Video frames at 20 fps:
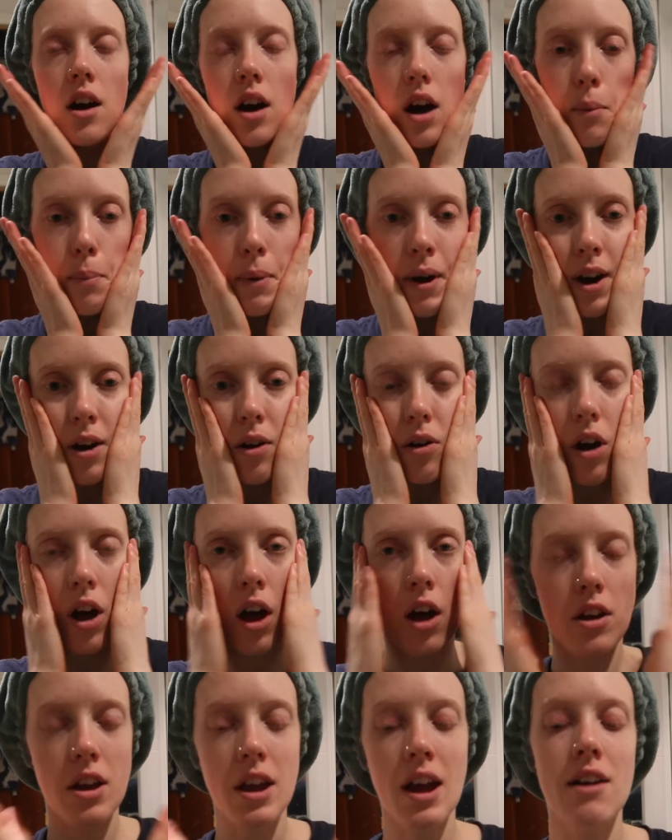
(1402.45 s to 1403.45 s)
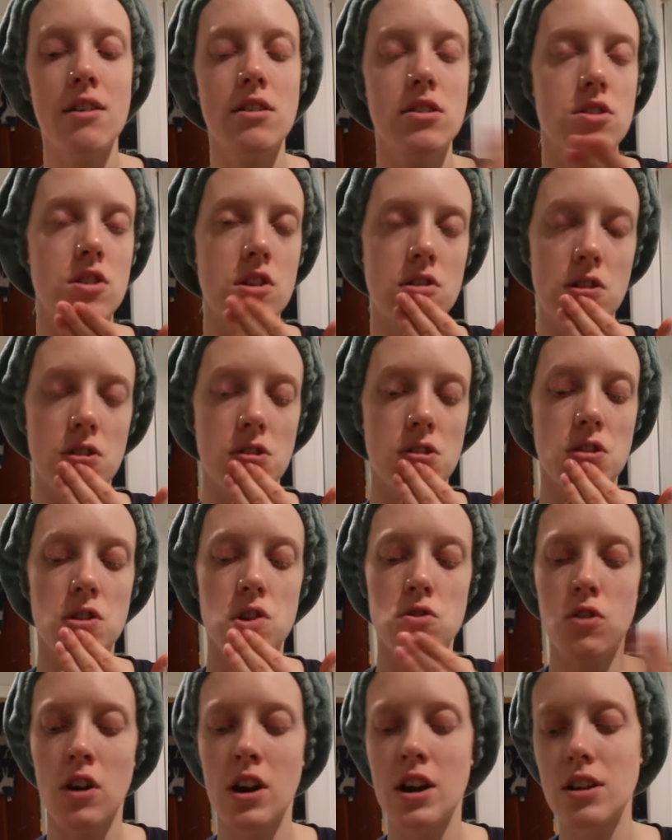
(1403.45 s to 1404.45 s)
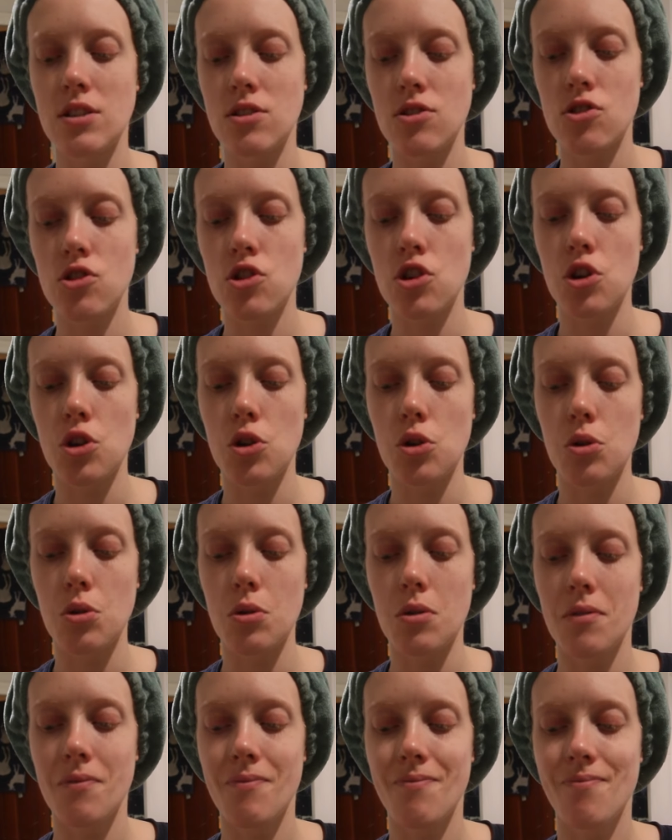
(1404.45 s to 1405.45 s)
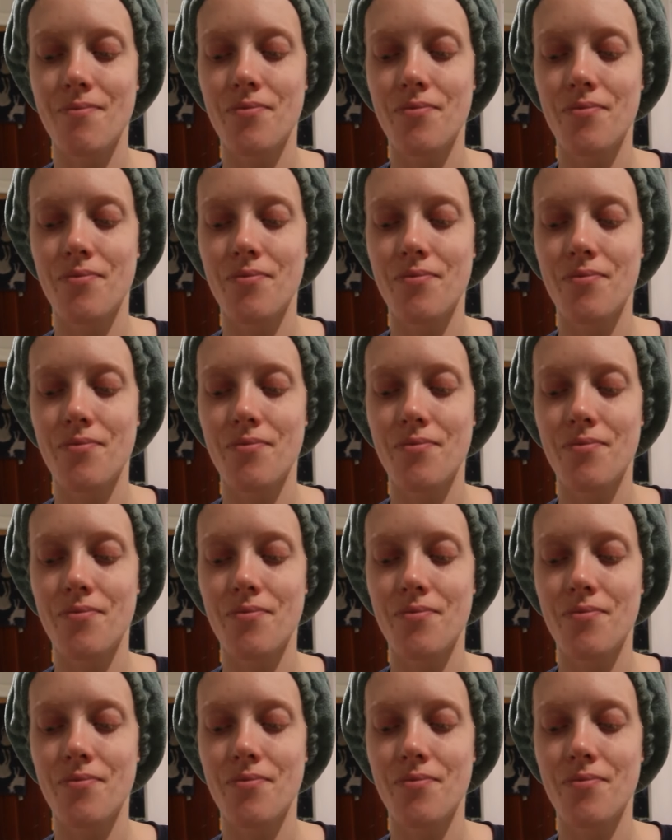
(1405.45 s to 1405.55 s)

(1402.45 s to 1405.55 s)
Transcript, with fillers: about her characters trying to